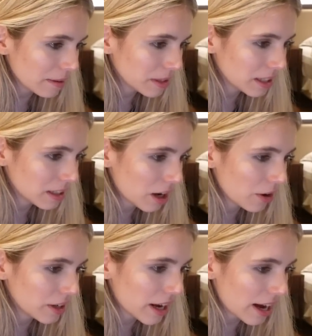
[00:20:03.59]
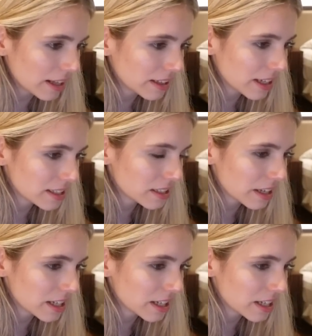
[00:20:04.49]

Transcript: mean, oh yeah, this.